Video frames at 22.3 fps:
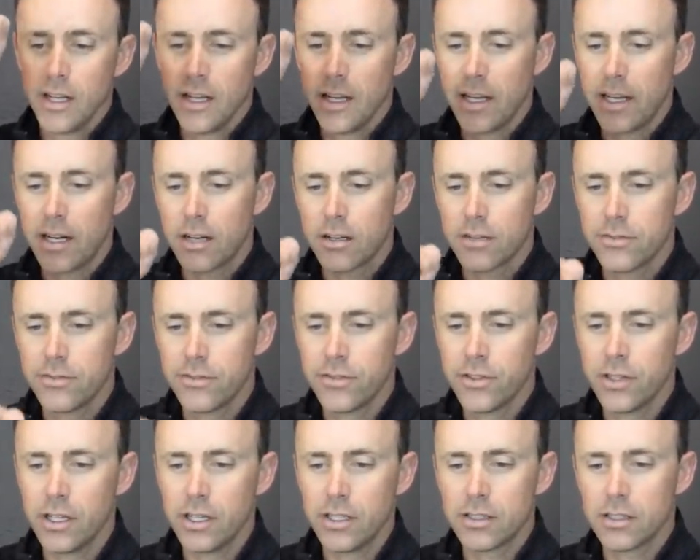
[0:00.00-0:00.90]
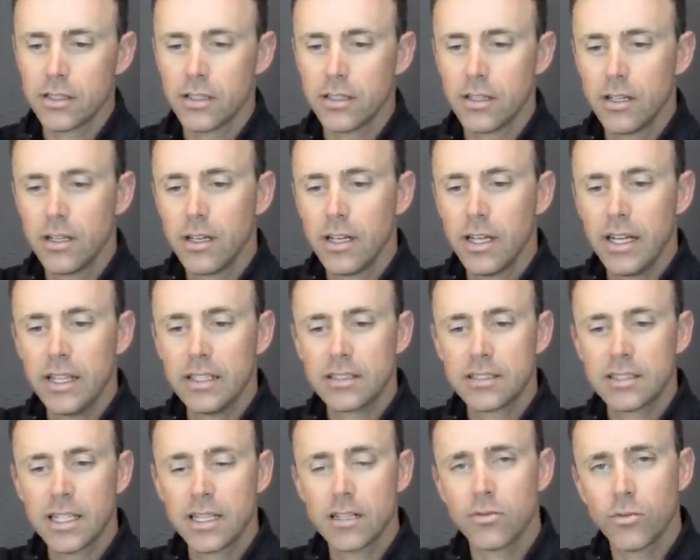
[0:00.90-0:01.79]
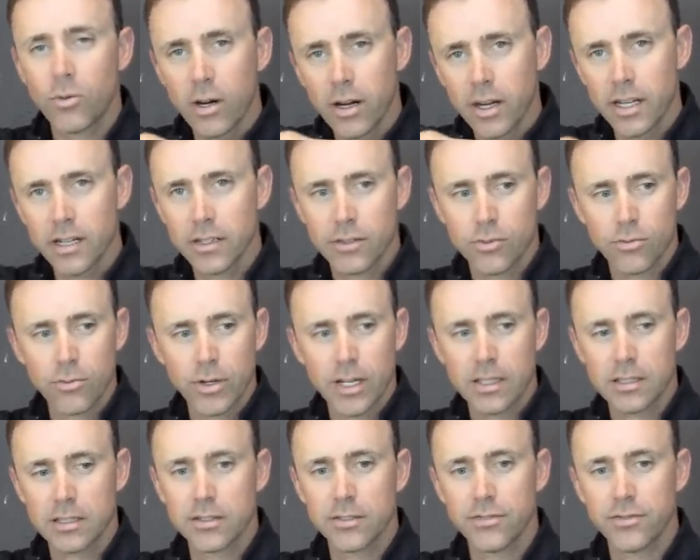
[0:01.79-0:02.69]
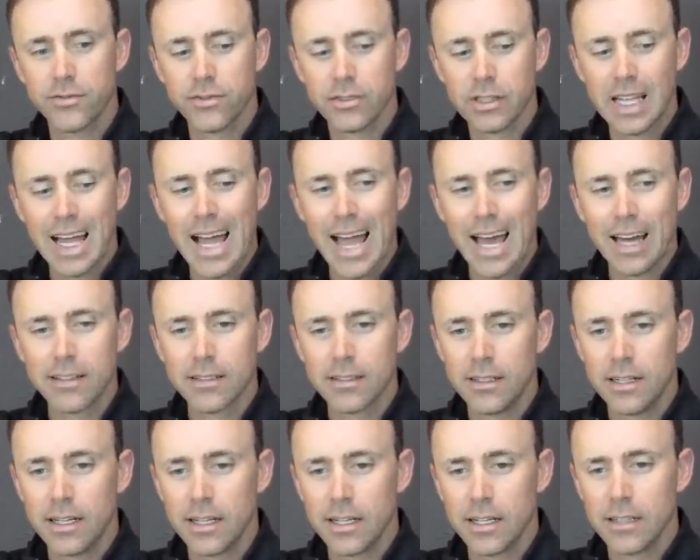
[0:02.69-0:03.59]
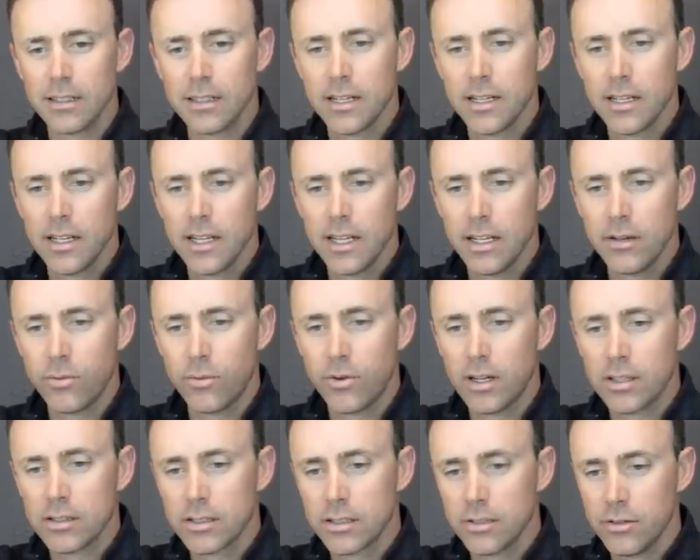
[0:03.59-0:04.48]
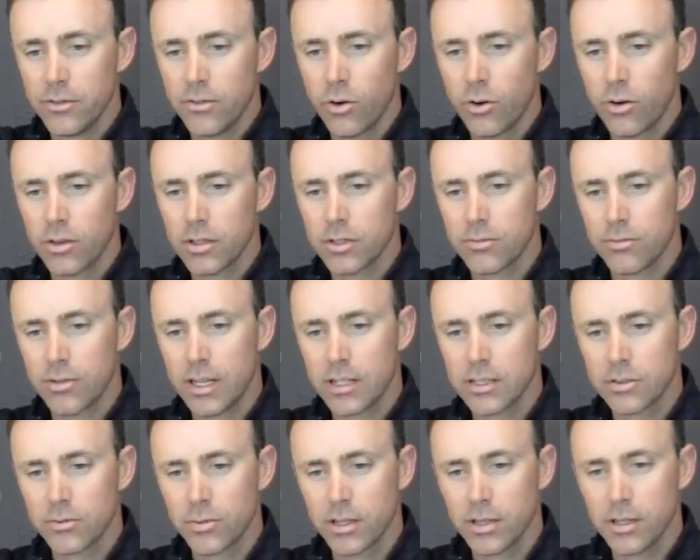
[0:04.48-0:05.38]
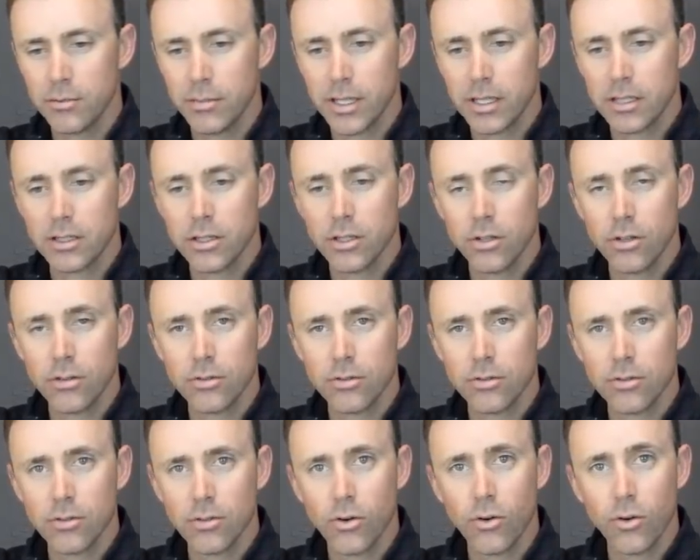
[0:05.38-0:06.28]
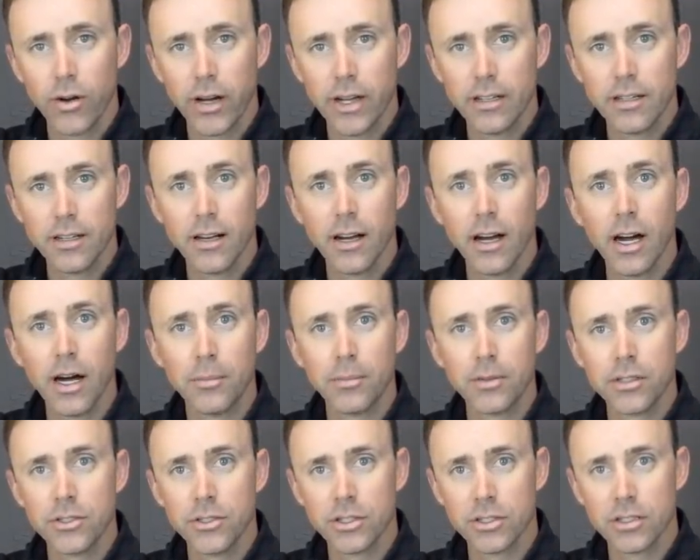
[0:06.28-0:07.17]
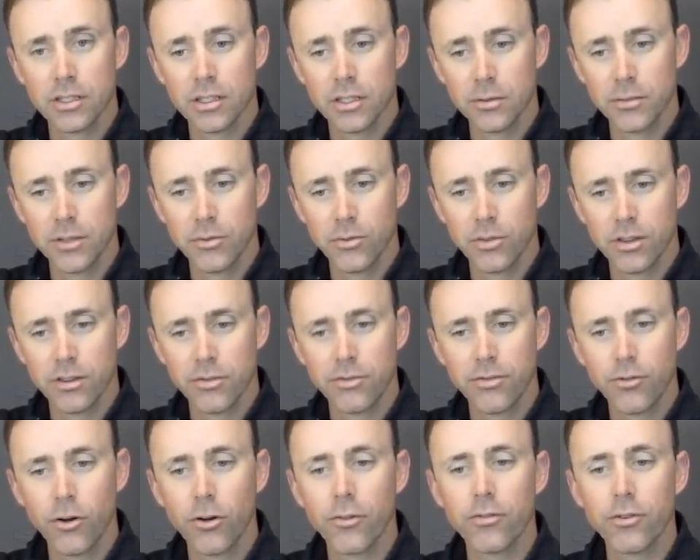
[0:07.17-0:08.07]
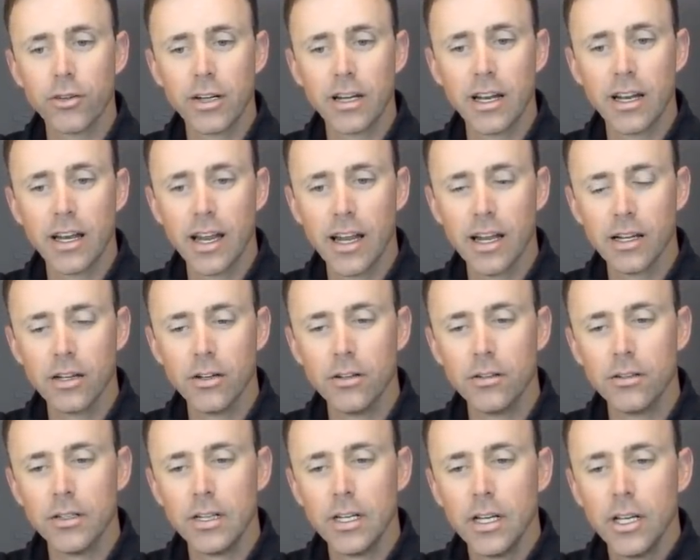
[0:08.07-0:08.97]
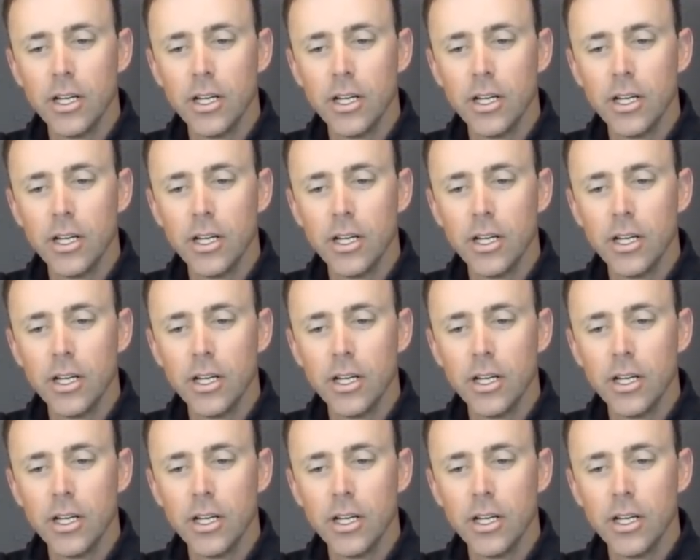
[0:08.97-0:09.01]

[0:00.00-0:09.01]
And our foot, instead of wanting to rest flat on it, it wants to, of course, rest with the big toe oriented up just a little bit with the forefoot at an angle.